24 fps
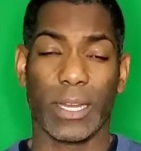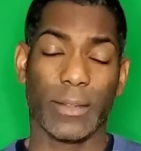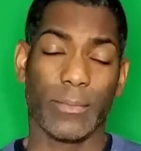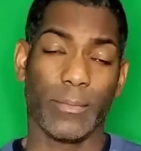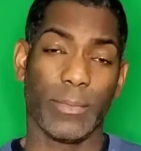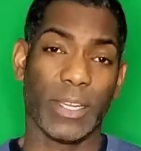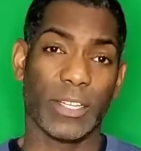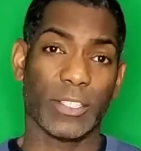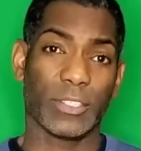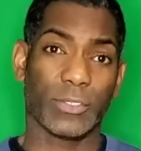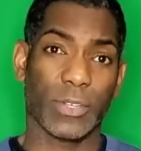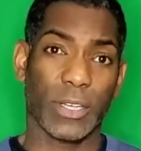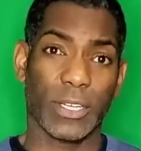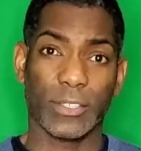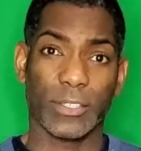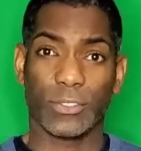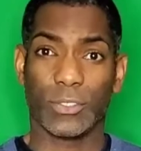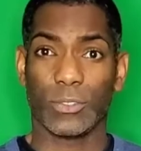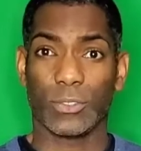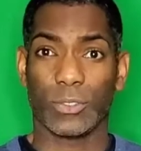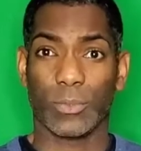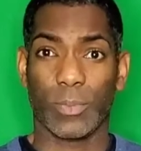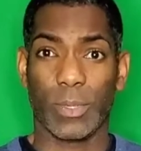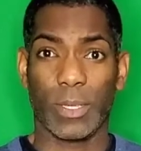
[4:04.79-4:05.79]
Administrators,
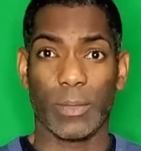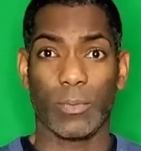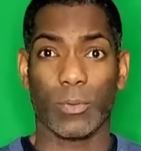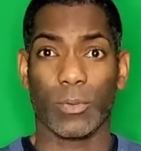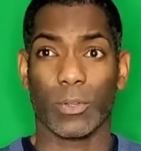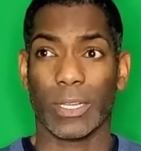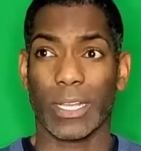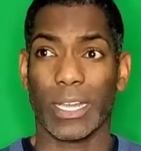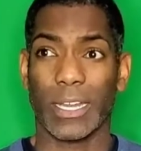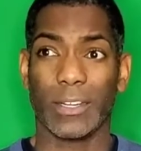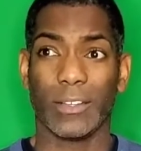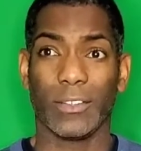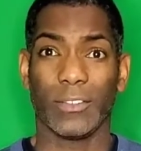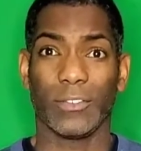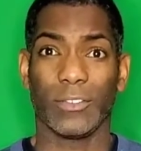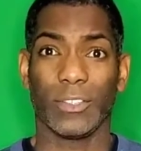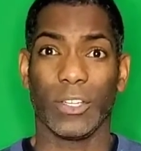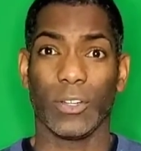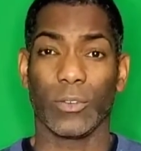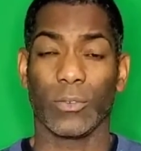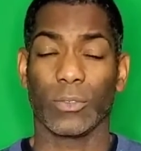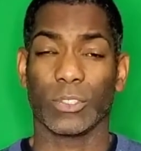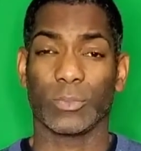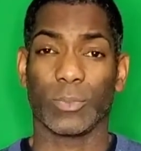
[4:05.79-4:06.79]
those are people who are kind of,
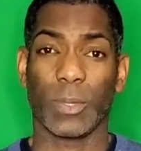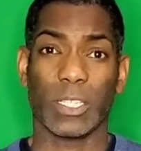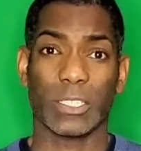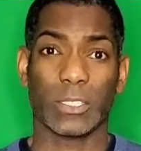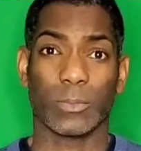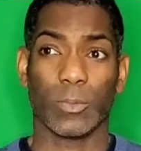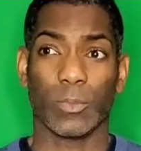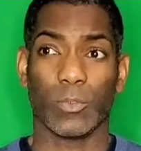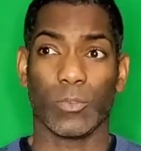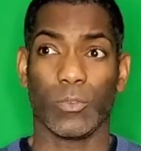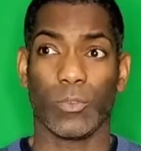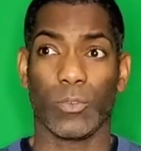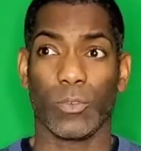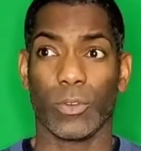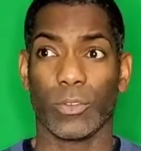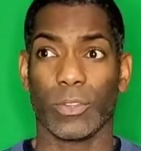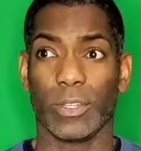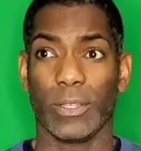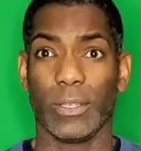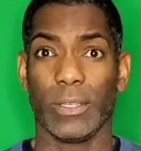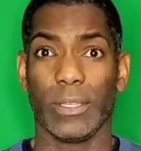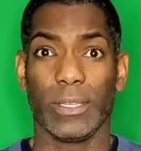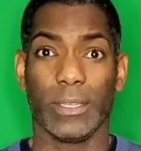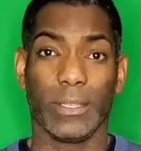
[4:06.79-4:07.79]
responsible for
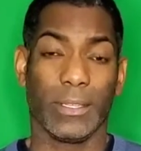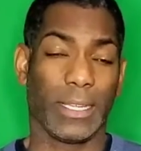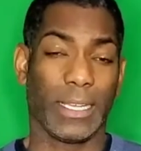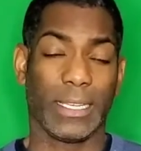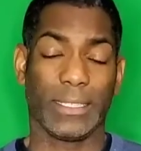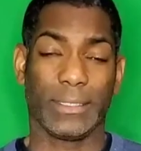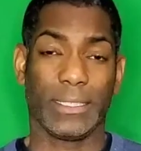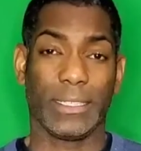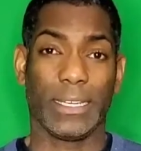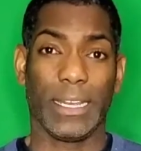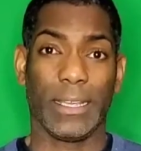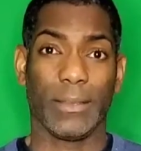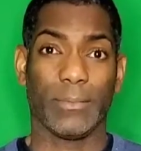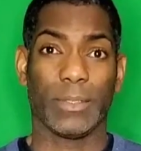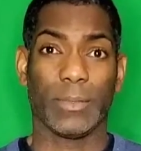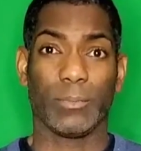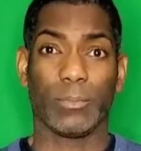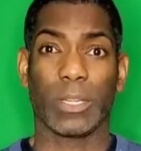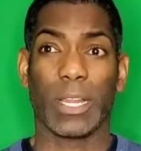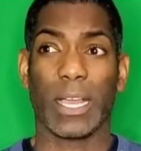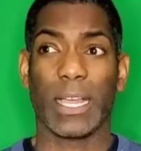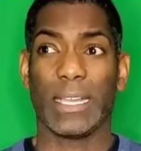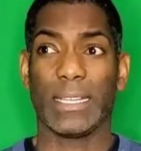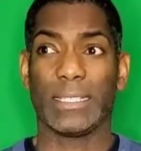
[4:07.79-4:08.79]
like the name
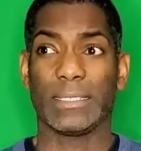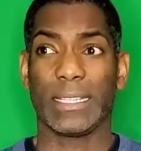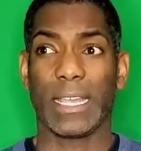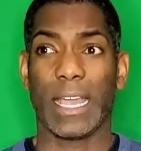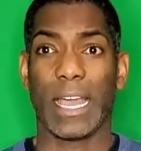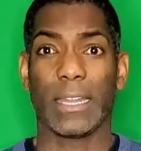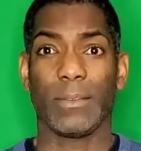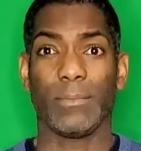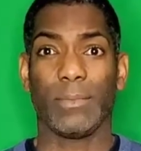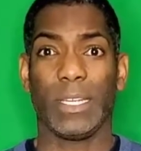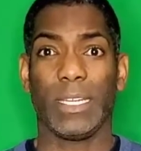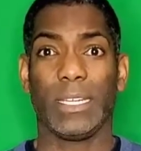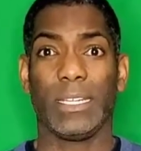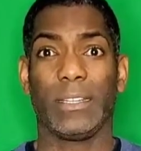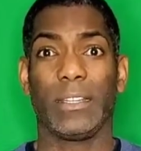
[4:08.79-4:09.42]
implies, admin.